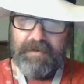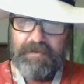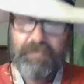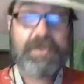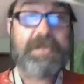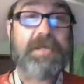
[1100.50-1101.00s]

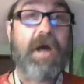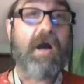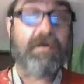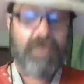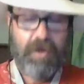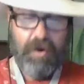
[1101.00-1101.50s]

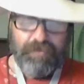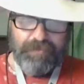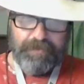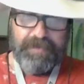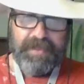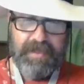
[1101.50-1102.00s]
Rostagno,
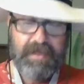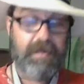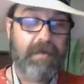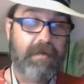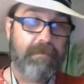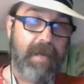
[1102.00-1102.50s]

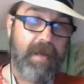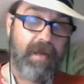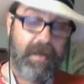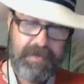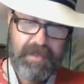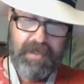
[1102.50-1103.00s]
the man
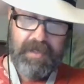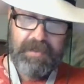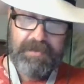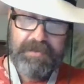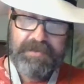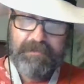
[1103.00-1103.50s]
at the
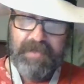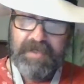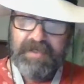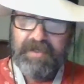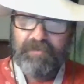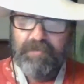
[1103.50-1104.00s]

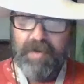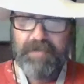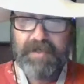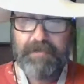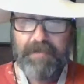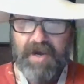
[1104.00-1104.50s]
Dominican
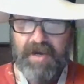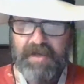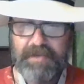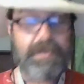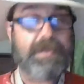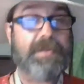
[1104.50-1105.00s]
Republic
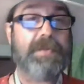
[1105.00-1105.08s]
mines,